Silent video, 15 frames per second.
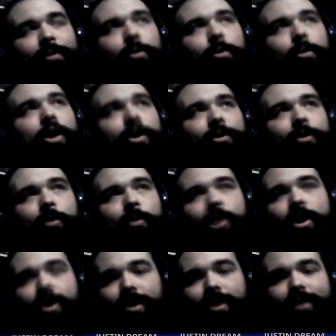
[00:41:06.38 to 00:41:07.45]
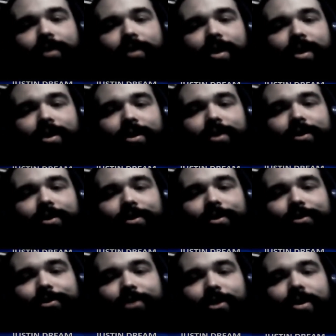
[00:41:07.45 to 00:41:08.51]
and the ring is literally wall to
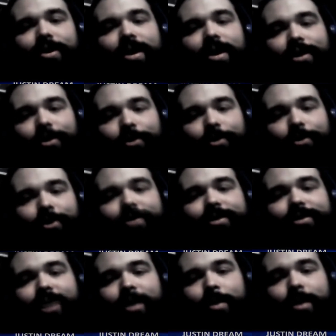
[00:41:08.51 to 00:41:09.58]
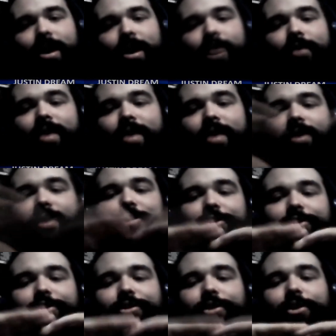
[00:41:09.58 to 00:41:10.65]
wall in there. Yeah. So any noise
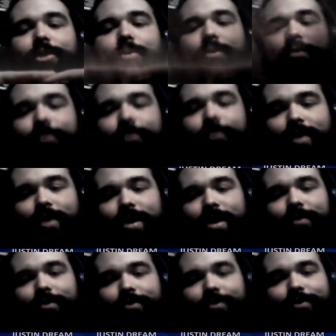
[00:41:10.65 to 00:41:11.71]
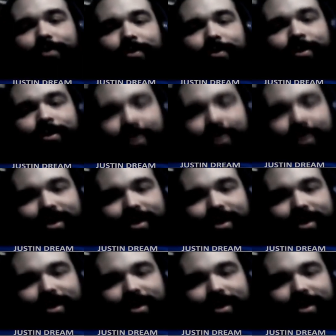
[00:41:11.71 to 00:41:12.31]
coming out of that is going throughout.